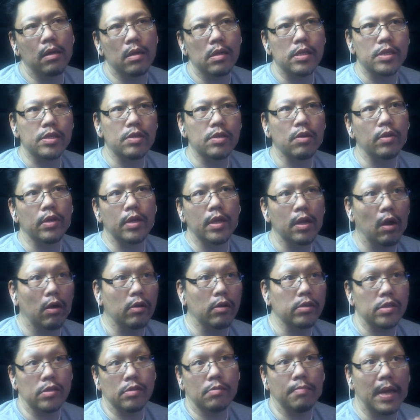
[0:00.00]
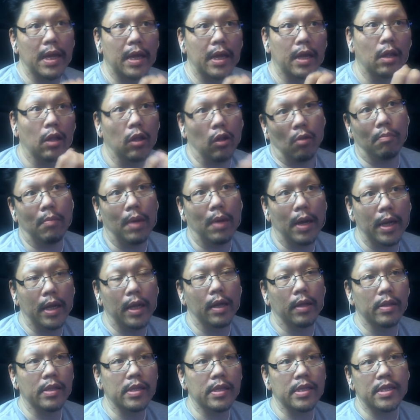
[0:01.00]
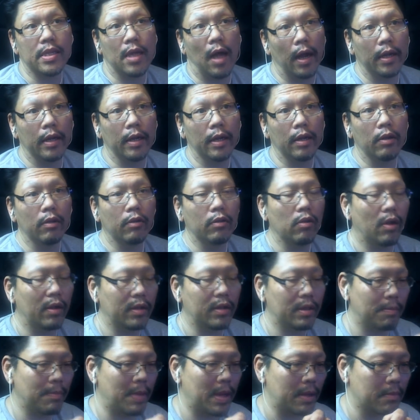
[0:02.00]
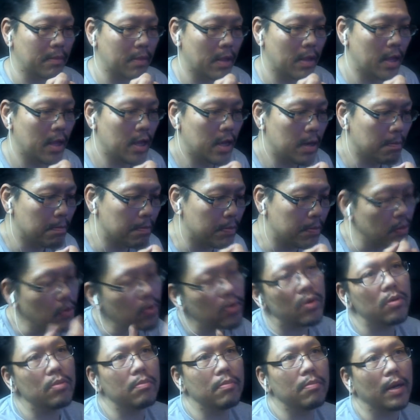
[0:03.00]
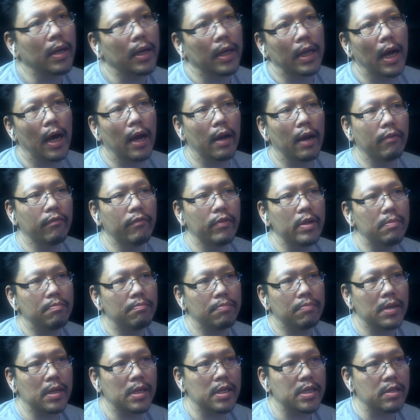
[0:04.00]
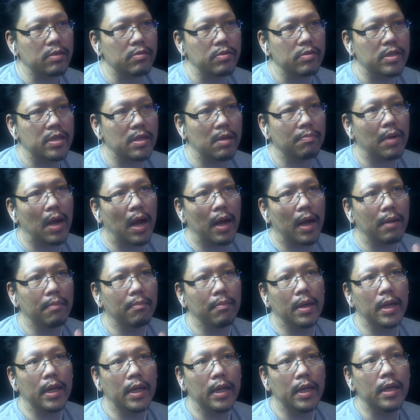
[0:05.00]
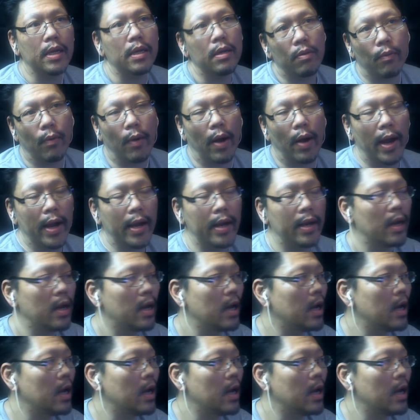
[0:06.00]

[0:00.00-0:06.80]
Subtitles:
So you could also make a little money on the side. Don't have to make buku money out of it, but it's still some kind of money, right?